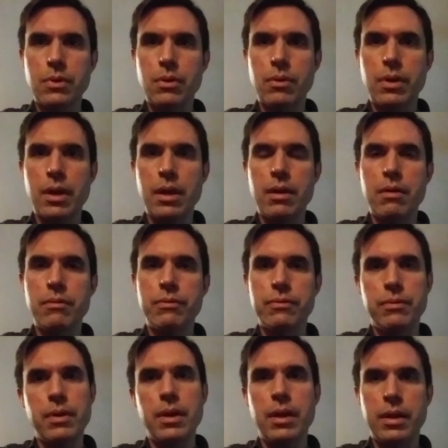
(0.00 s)
Okay,
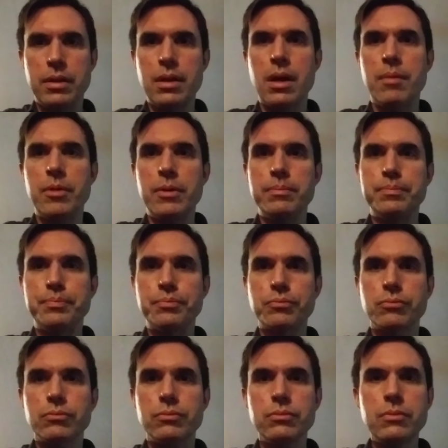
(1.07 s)
of A dominant.
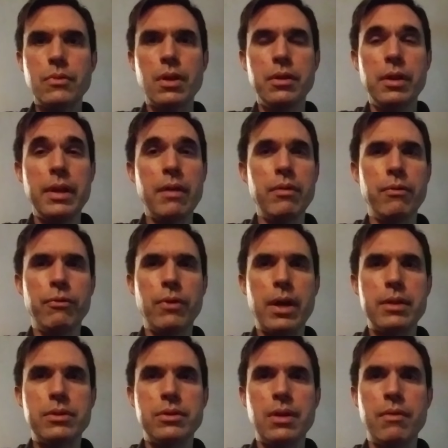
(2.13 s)
Then you have the
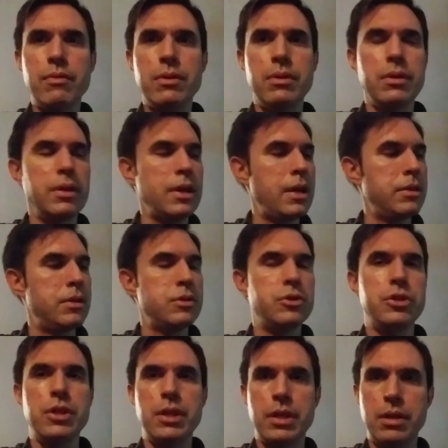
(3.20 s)
flat 7, you got the
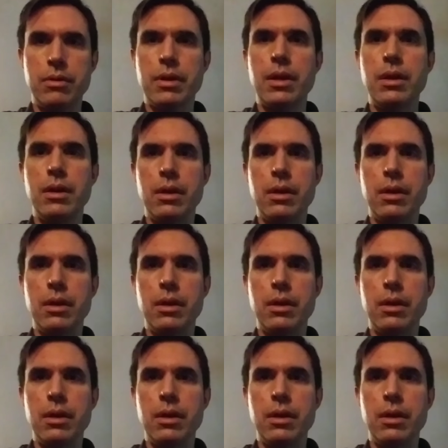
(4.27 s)
G, okay?